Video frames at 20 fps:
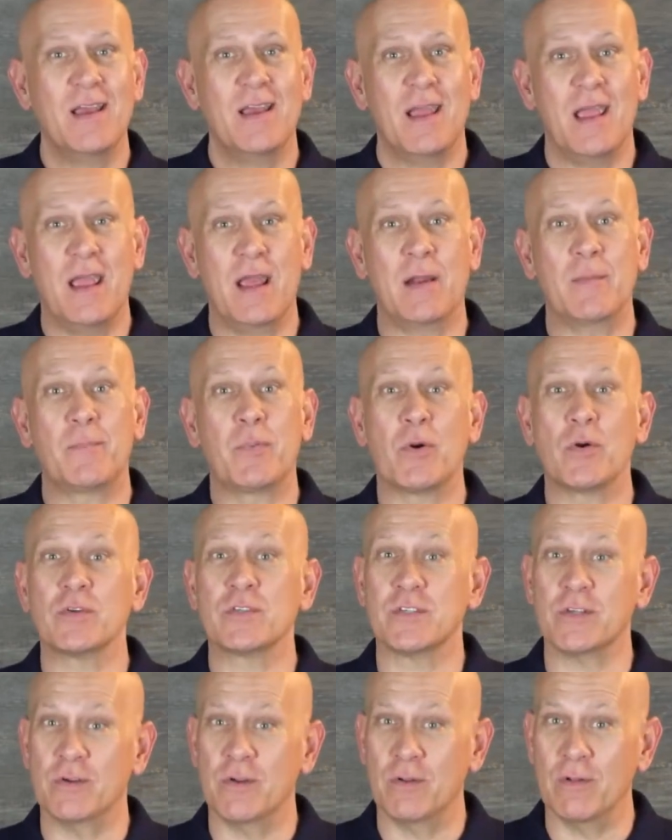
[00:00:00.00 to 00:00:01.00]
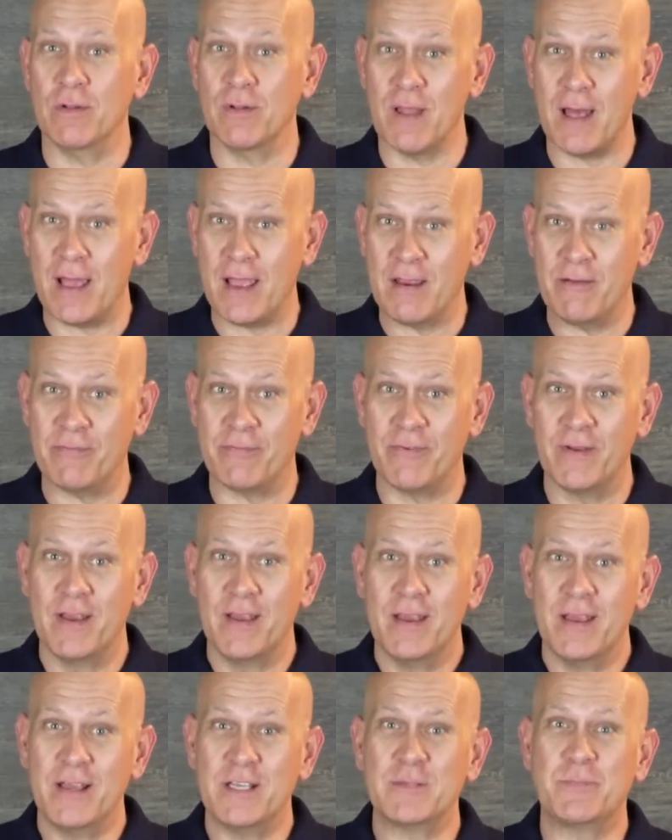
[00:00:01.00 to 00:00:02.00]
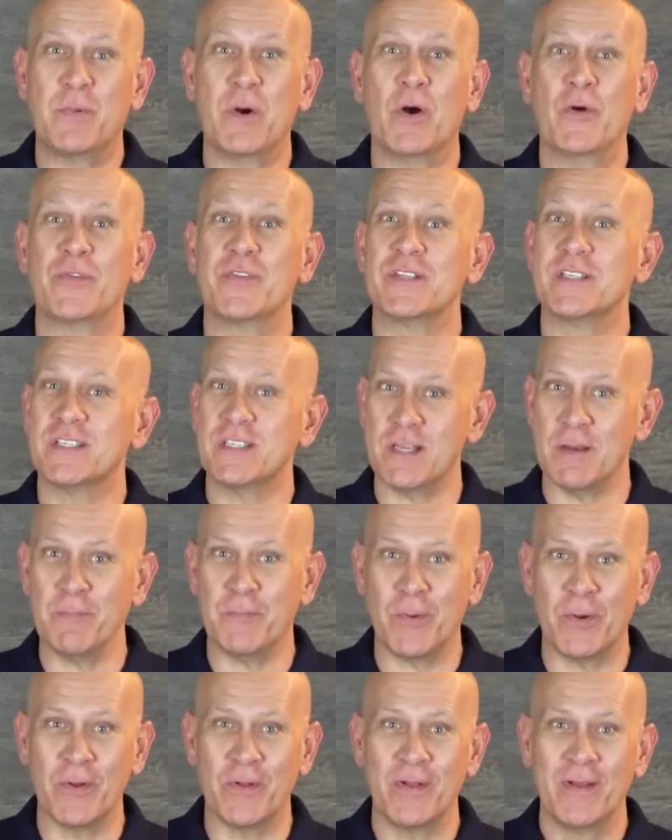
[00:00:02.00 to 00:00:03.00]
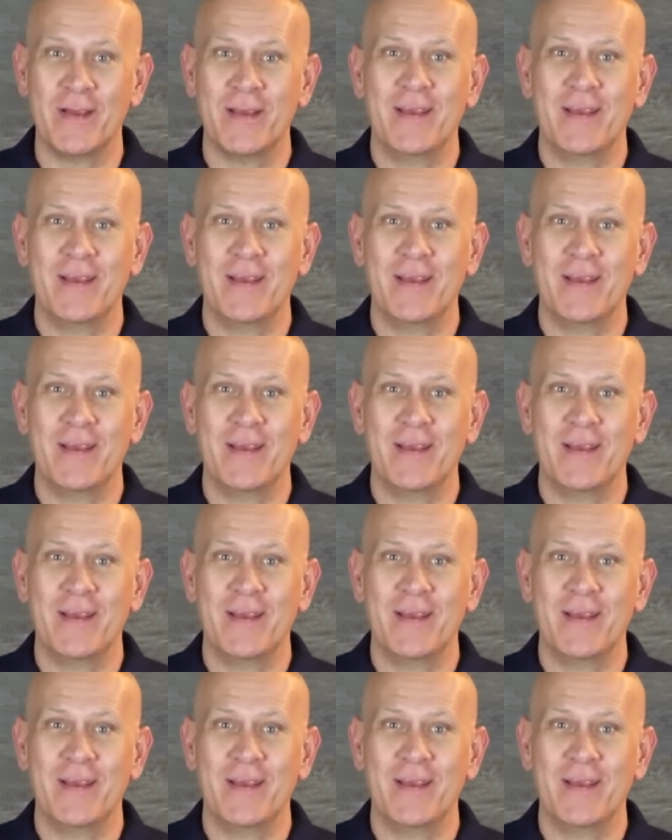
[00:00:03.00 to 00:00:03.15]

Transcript: and personal life is both simple